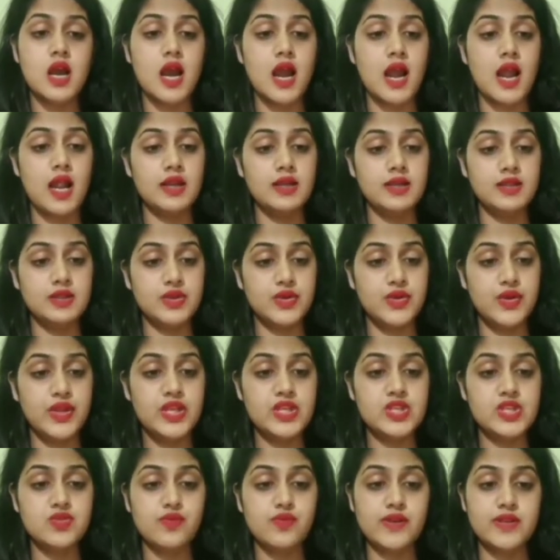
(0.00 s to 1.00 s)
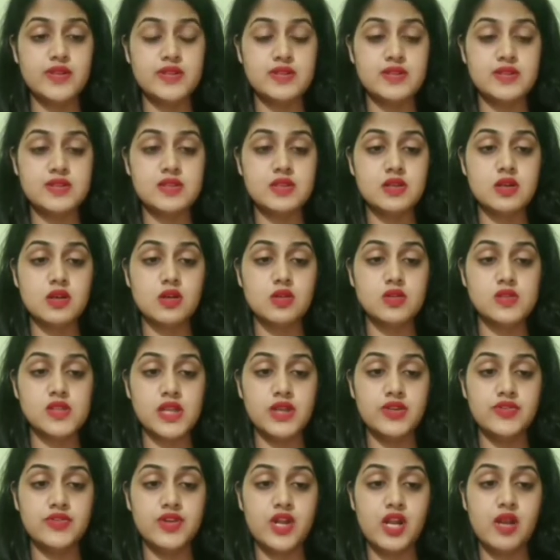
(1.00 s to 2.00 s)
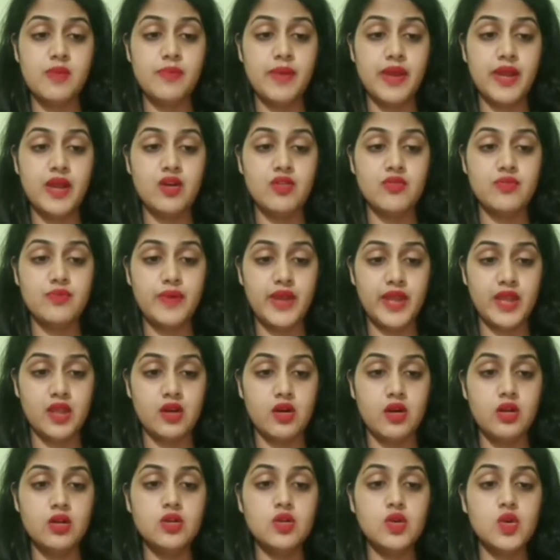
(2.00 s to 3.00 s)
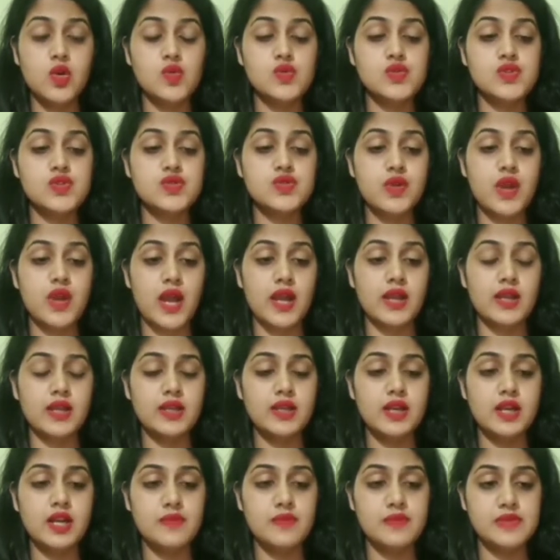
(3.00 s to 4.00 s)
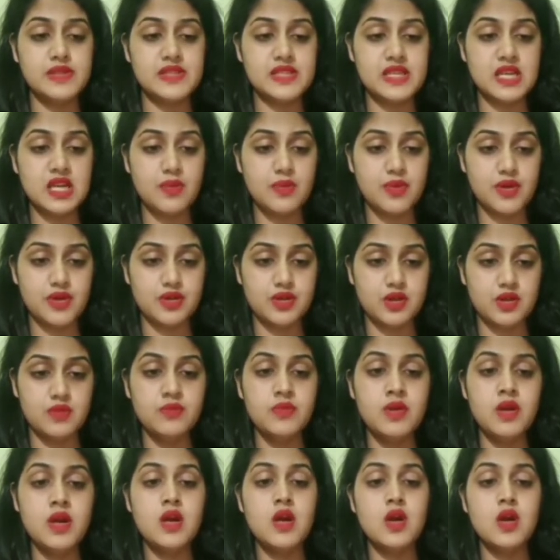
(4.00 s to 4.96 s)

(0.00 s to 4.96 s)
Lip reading: and reach west central Bay of Bengal close to Kakinada Visakhapatnam